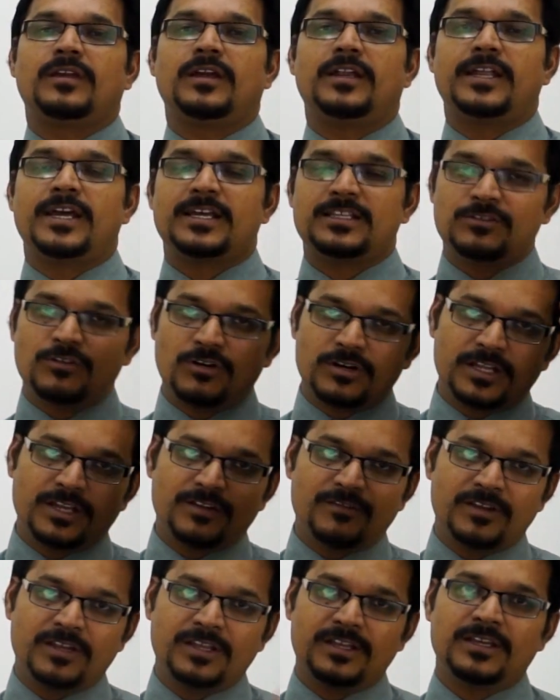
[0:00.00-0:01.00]
and has got
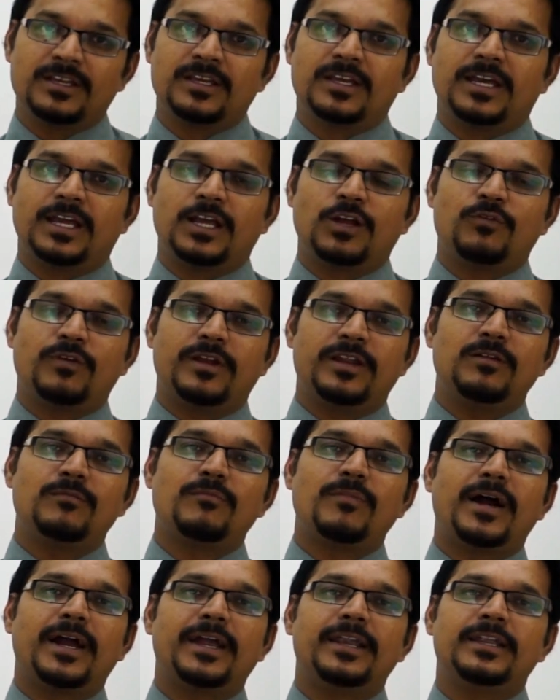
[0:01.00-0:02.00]
a very
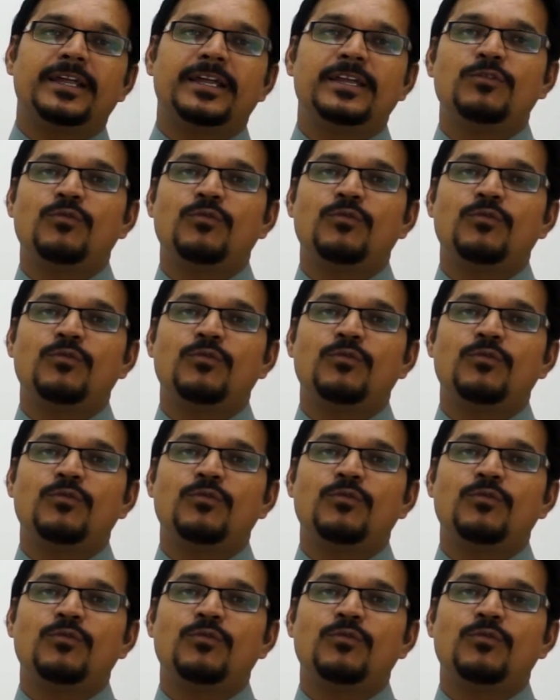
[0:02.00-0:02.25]
inquiring mind.